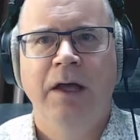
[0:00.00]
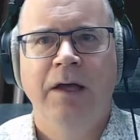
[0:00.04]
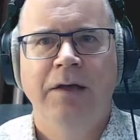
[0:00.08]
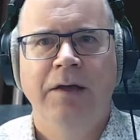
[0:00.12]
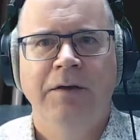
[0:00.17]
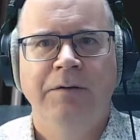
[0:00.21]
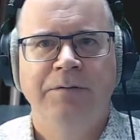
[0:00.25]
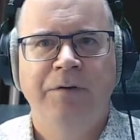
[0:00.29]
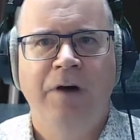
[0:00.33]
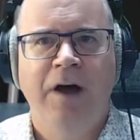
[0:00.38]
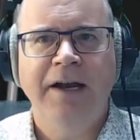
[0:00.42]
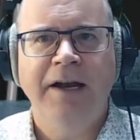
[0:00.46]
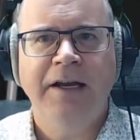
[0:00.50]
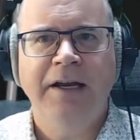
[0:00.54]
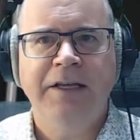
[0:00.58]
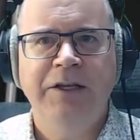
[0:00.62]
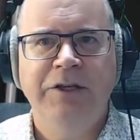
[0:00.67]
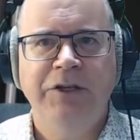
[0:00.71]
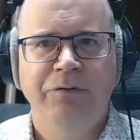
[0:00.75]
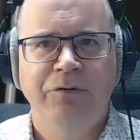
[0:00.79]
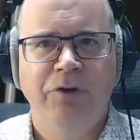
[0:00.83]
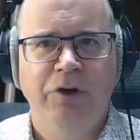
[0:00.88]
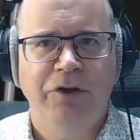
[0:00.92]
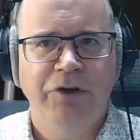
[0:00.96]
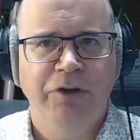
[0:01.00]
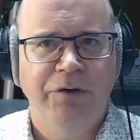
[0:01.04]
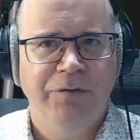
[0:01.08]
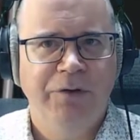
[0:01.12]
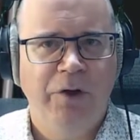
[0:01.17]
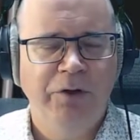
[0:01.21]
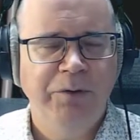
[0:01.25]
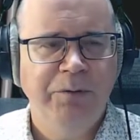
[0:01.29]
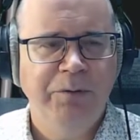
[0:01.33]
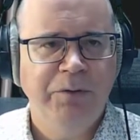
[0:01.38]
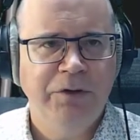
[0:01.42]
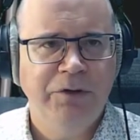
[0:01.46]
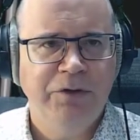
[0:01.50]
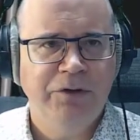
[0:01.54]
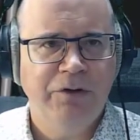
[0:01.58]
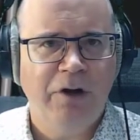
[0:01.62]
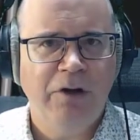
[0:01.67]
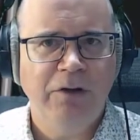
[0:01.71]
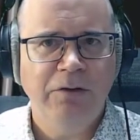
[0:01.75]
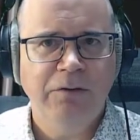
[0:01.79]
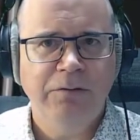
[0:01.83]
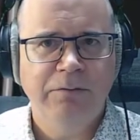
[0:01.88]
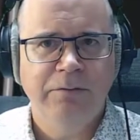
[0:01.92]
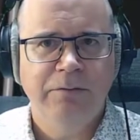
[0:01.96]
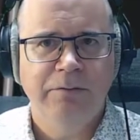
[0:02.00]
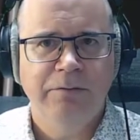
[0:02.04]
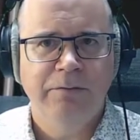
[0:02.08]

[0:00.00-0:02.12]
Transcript: Finally, you've got your volume control,